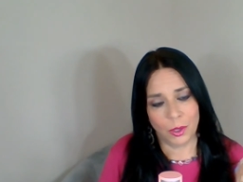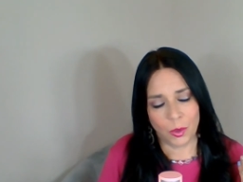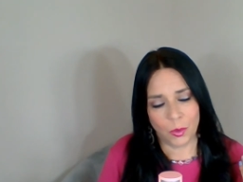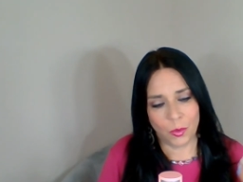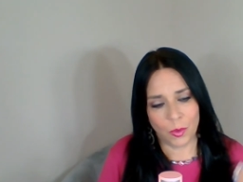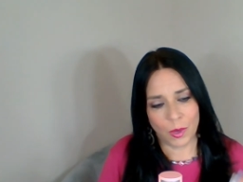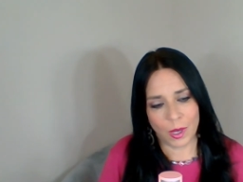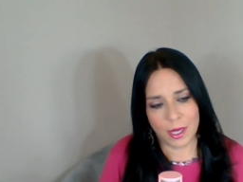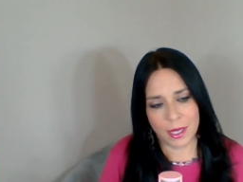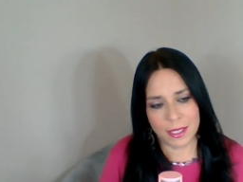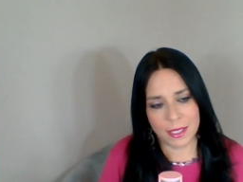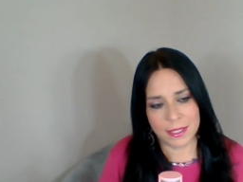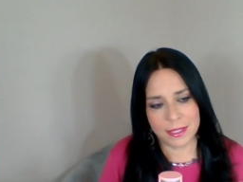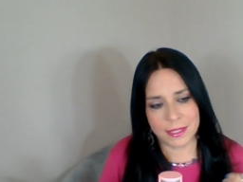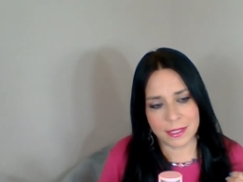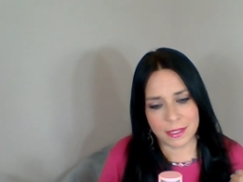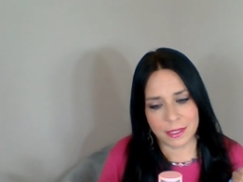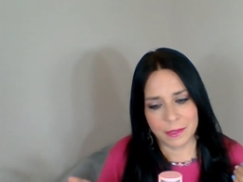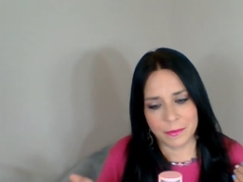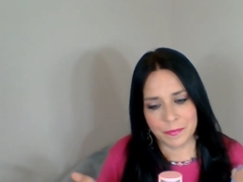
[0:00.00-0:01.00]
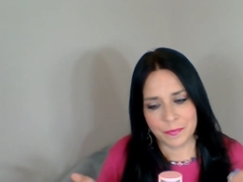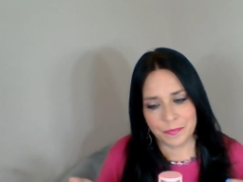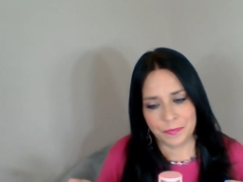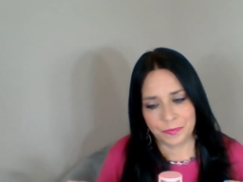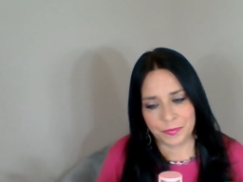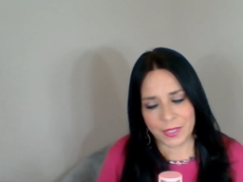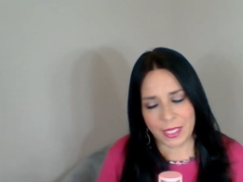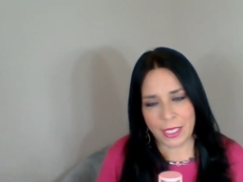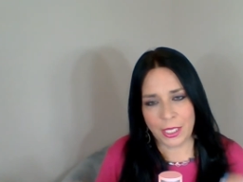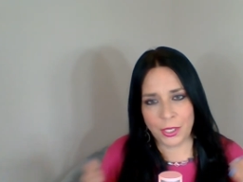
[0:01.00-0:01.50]
was
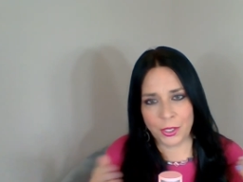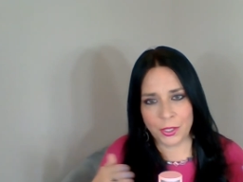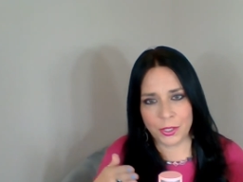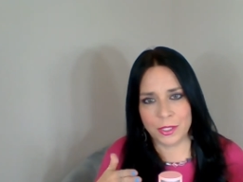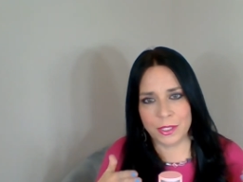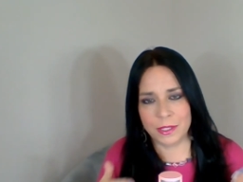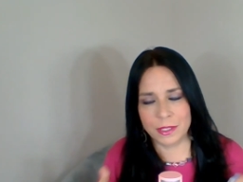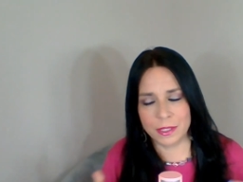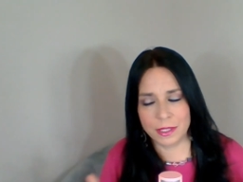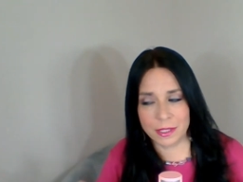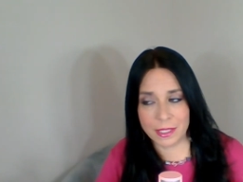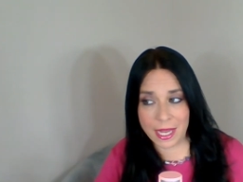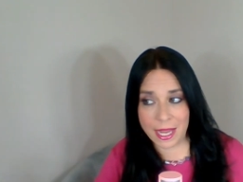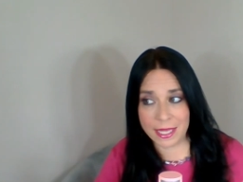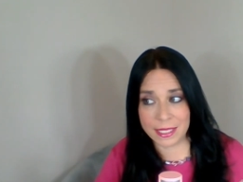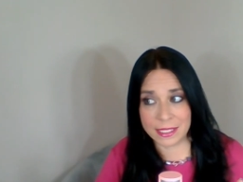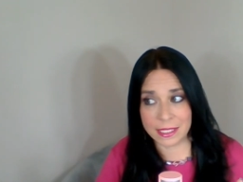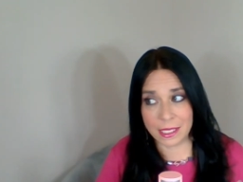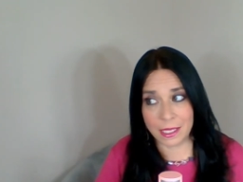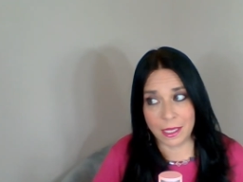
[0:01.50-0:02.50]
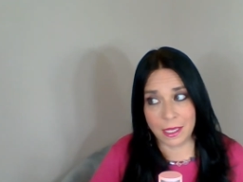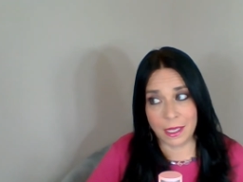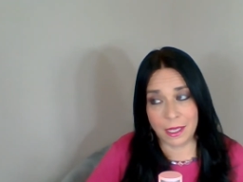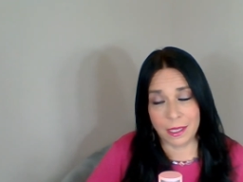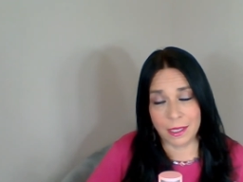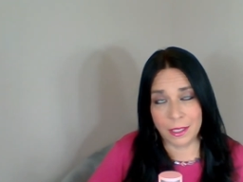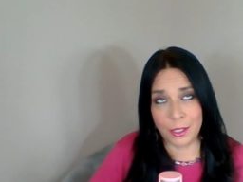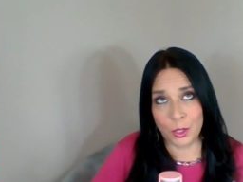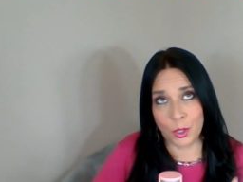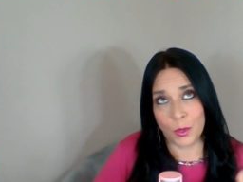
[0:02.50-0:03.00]
here as,
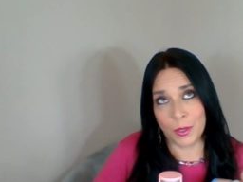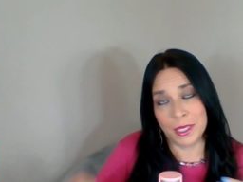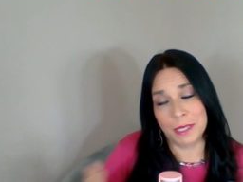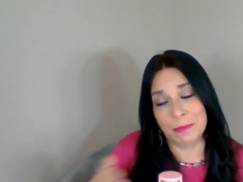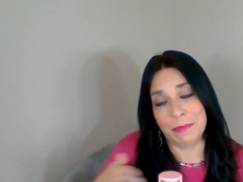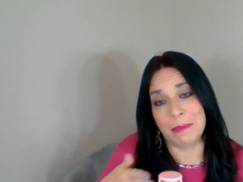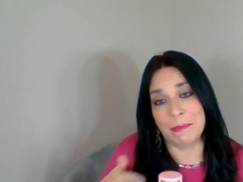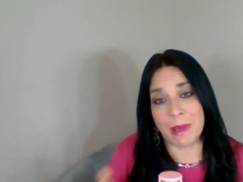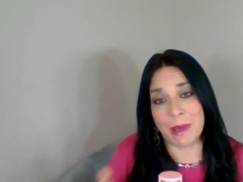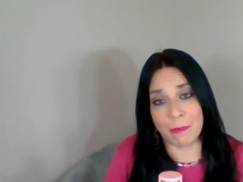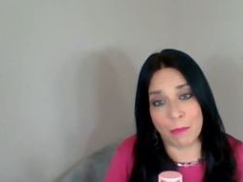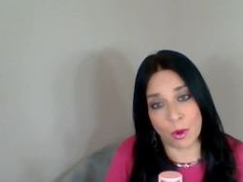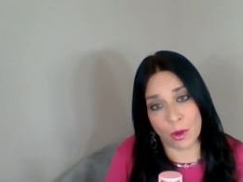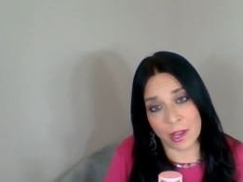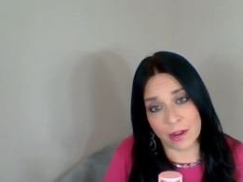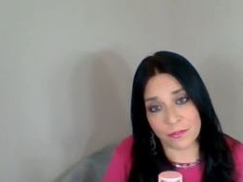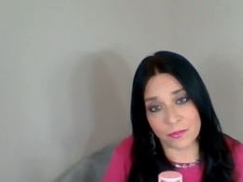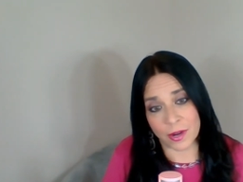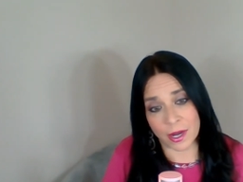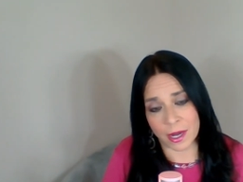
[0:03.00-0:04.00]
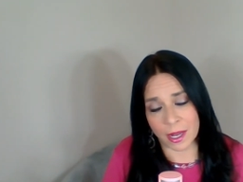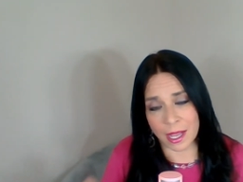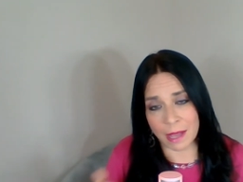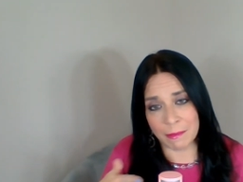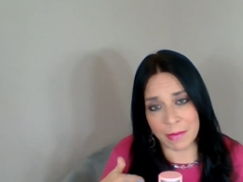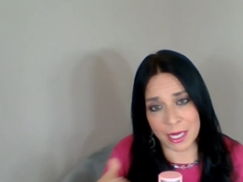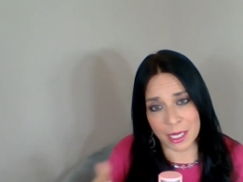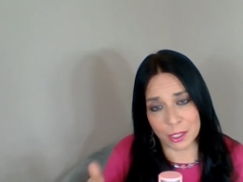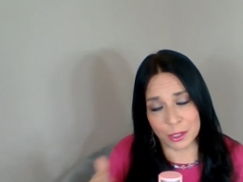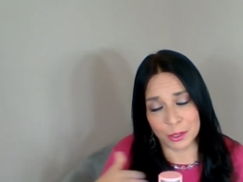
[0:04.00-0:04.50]
going to be my boyfriend. I got
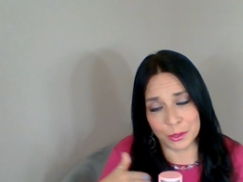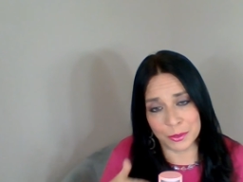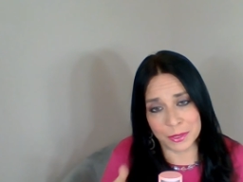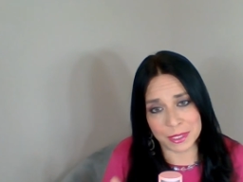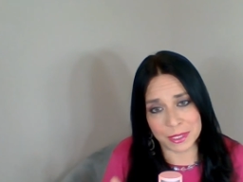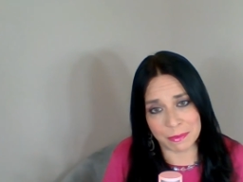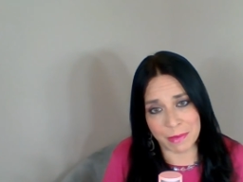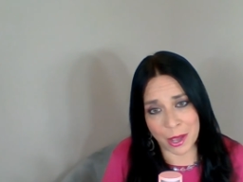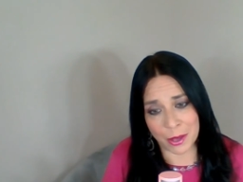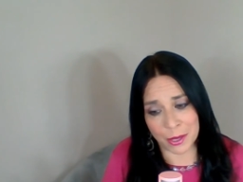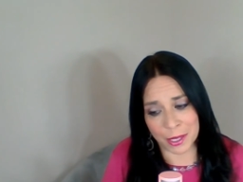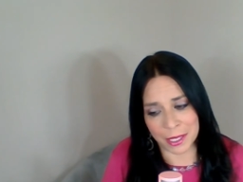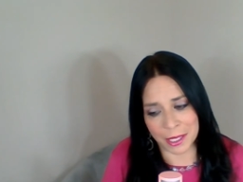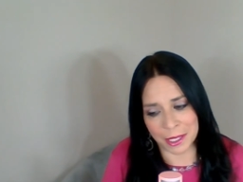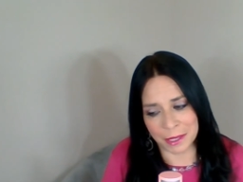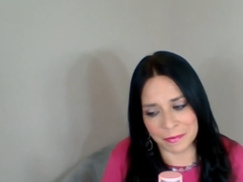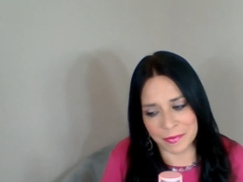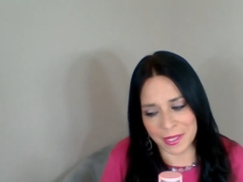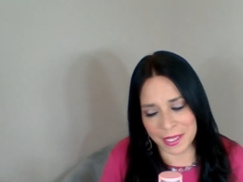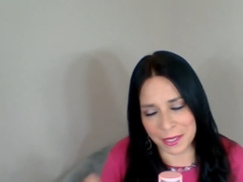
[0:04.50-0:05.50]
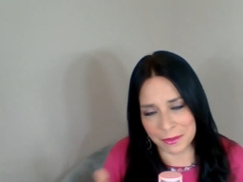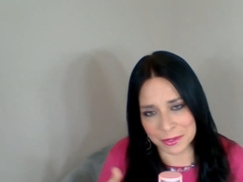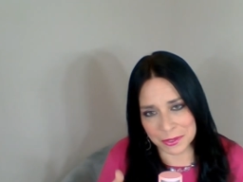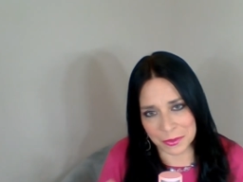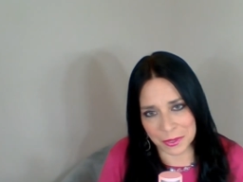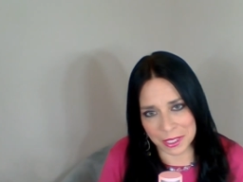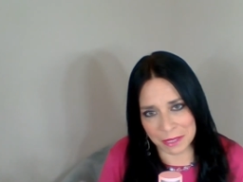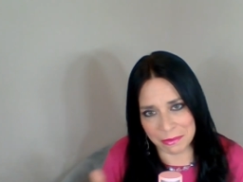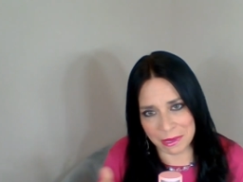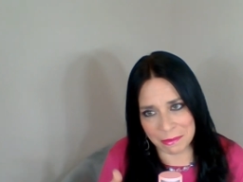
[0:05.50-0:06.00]
many clues about him that he was
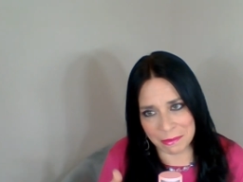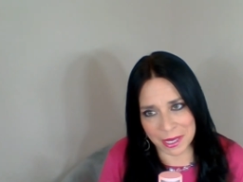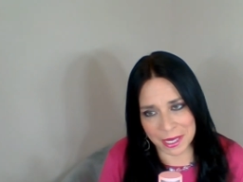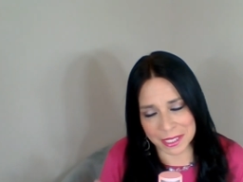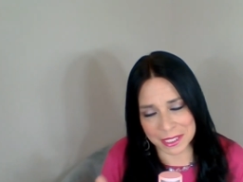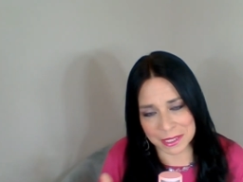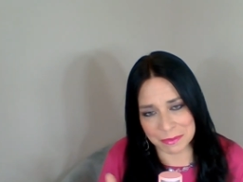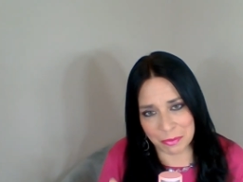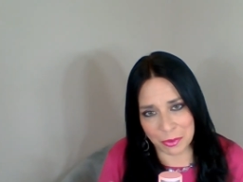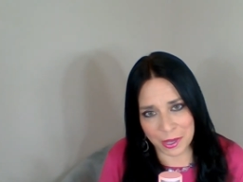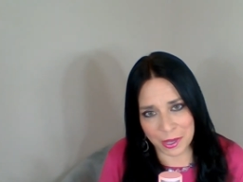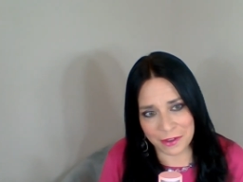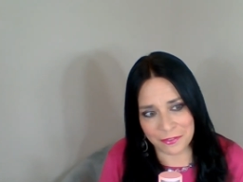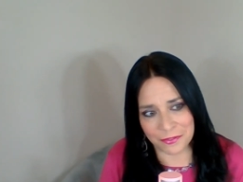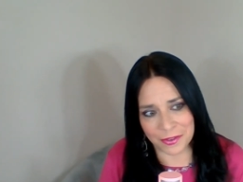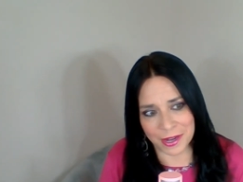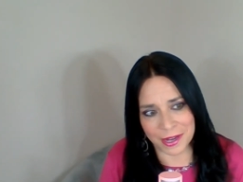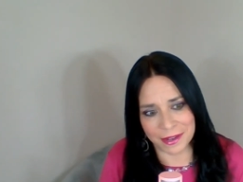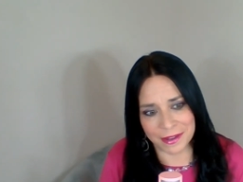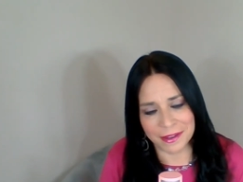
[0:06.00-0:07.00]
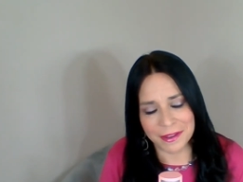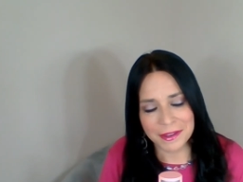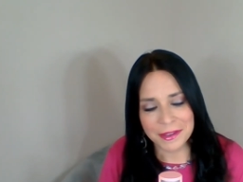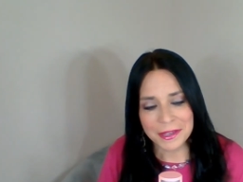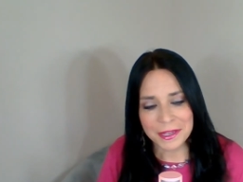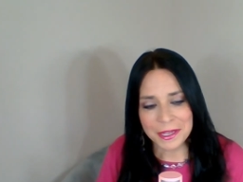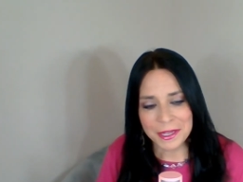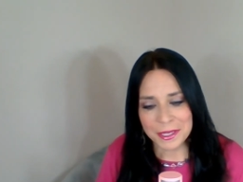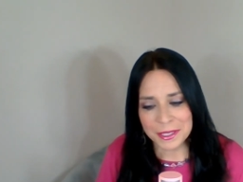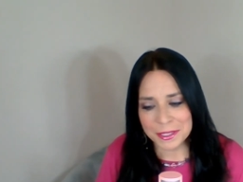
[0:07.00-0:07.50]
going to be my next boyfriend.
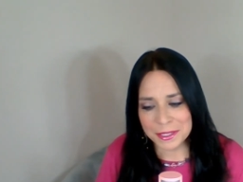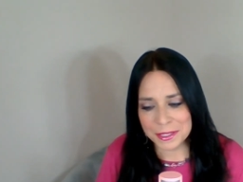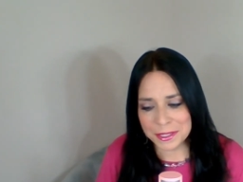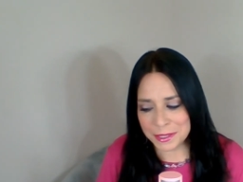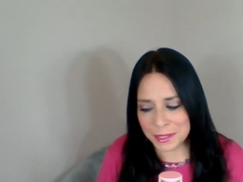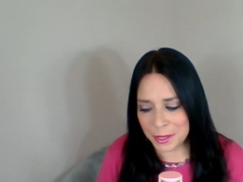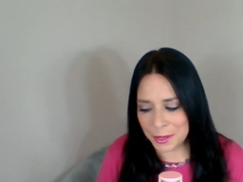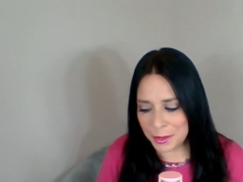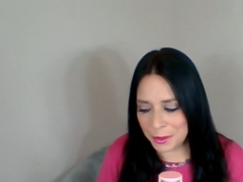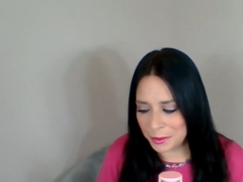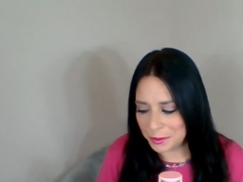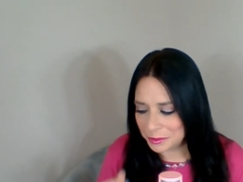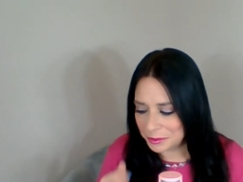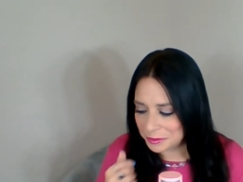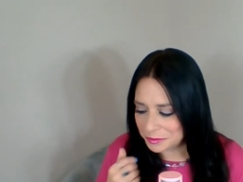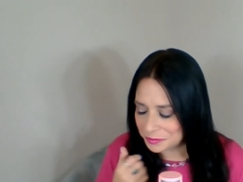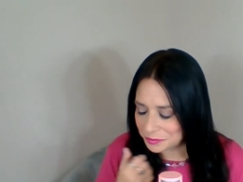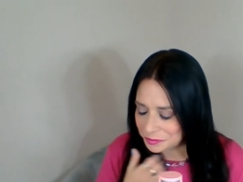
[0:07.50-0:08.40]
So